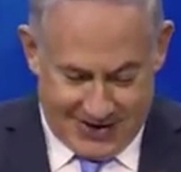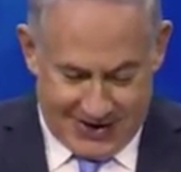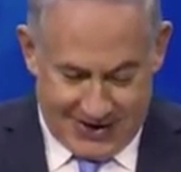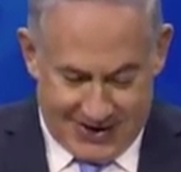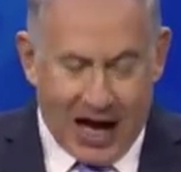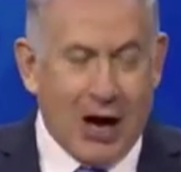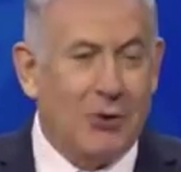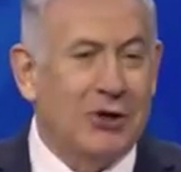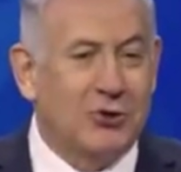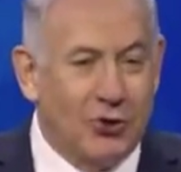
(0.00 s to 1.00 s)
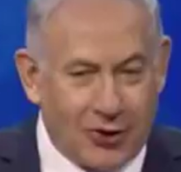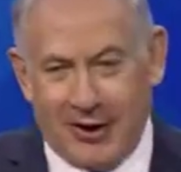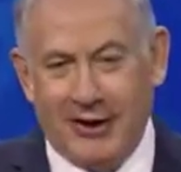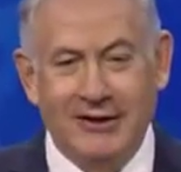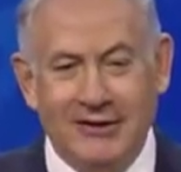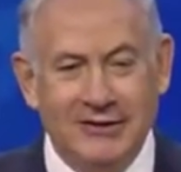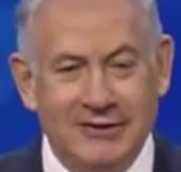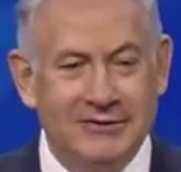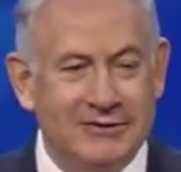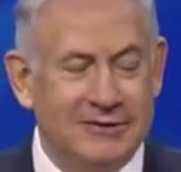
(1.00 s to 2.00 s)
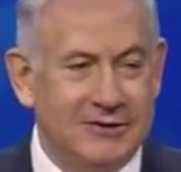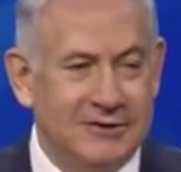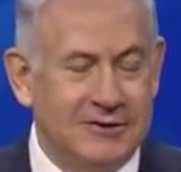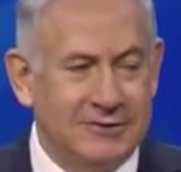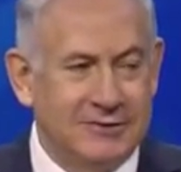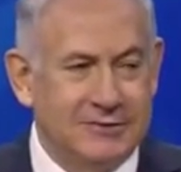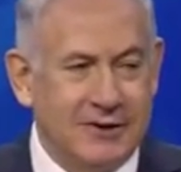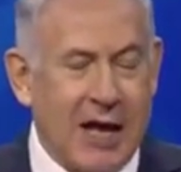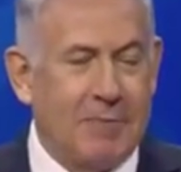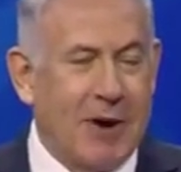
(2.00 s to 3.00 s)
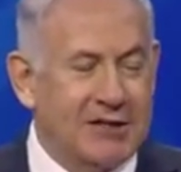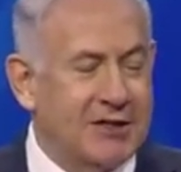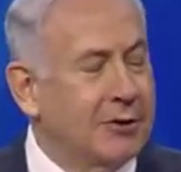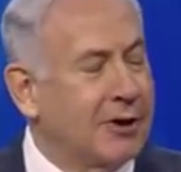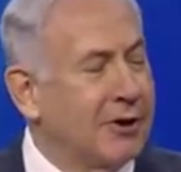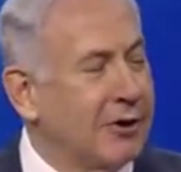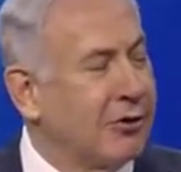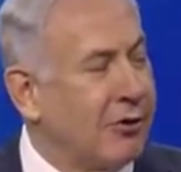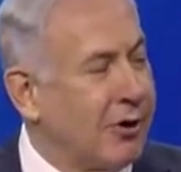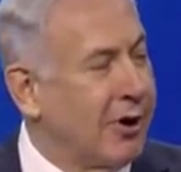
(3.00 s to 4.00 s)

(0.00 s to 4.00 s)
Howard Core, AIPAC's nuclear core.